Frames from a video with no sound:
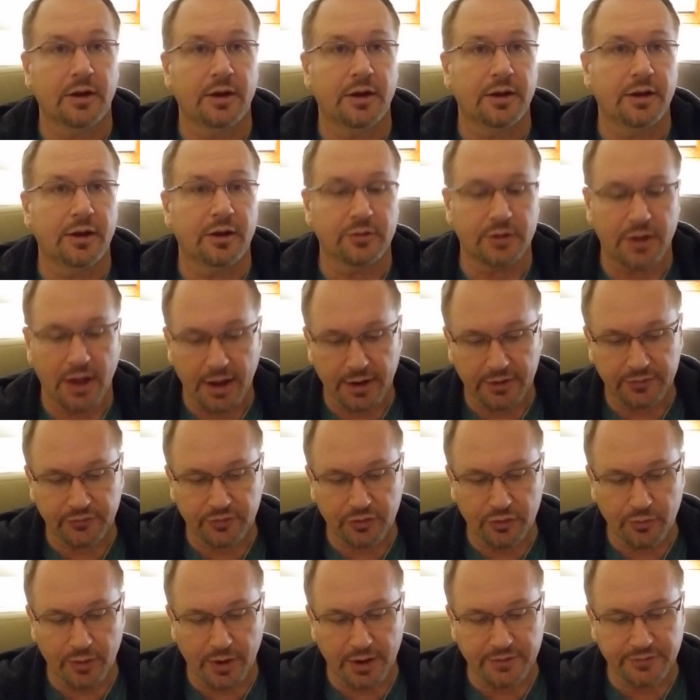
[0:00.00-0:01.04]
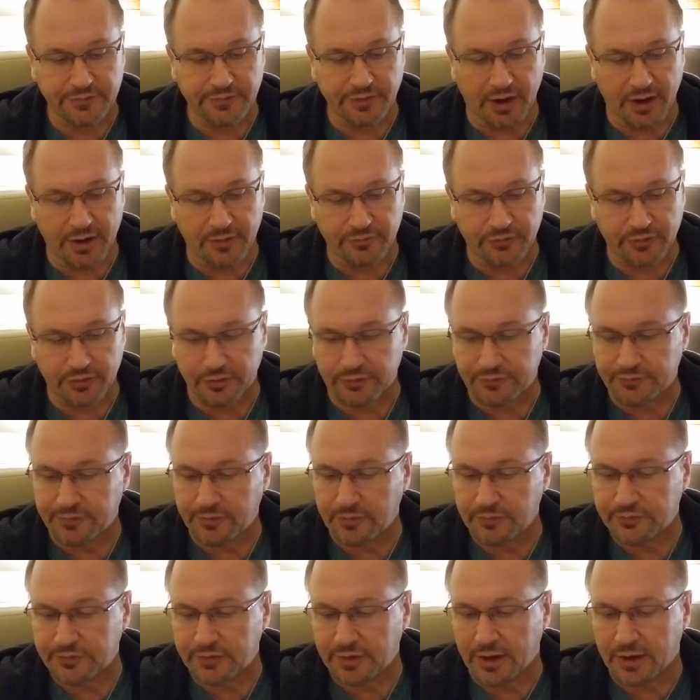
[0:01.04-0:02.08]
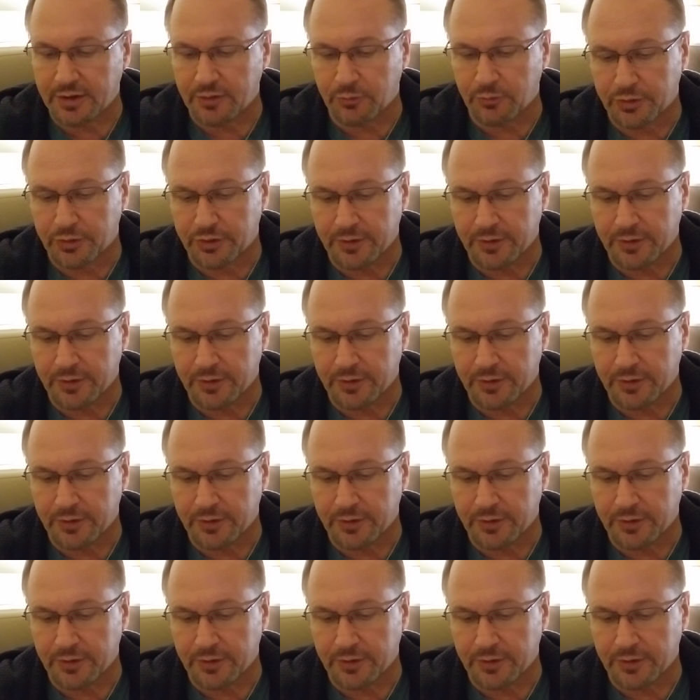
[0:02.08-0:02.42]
Now, COX-2 enzymes are associated